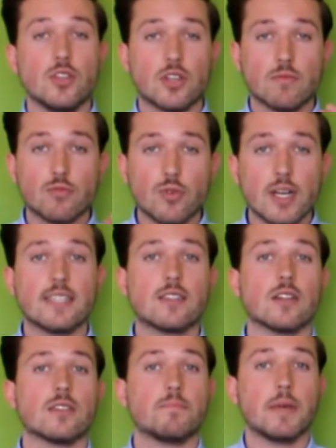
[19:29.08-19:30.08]
You can really
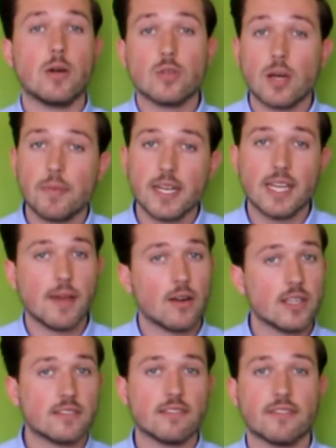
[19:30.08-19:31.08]
start to build up an
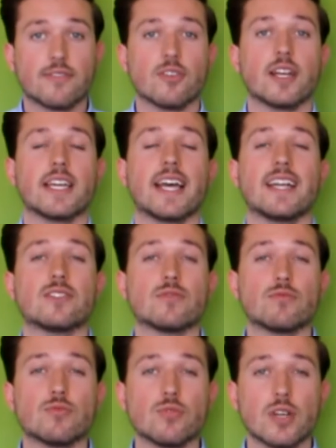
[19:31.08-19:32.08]
email list for free, and it's
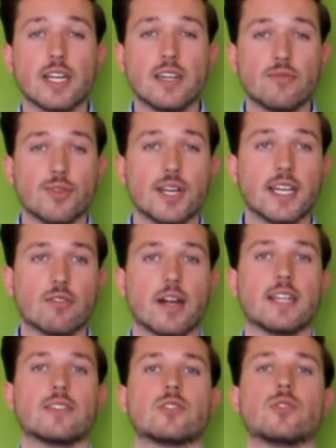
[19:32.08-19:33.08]
a really
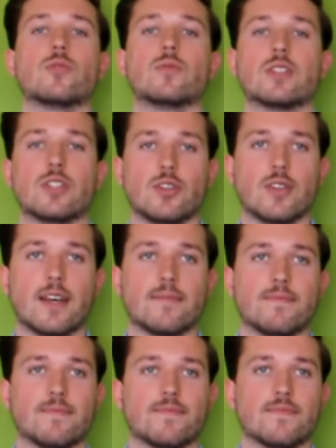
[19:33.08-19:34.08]
great tool to do
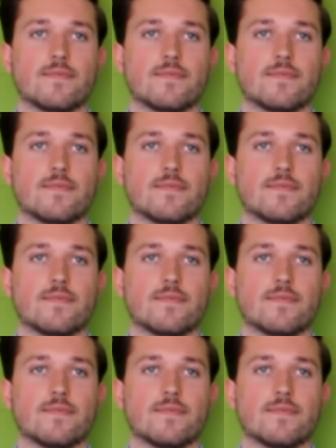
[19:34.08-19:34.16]
that.